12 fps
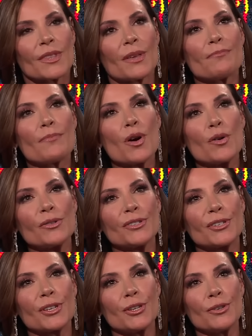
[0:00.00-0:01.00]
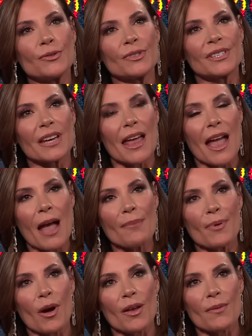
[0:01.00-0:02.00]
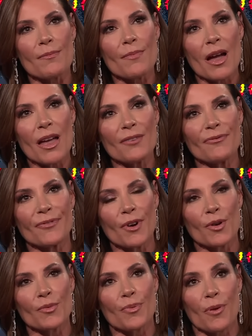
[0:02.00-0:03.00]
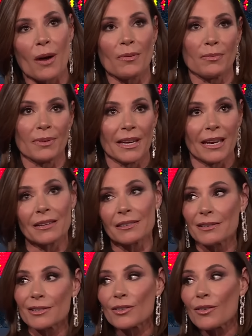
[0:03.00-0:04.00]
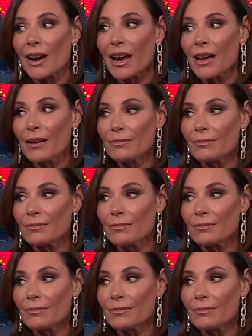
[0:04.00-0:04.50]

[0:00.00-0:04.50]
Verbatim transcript: The most used app on my phone, probably Instagram.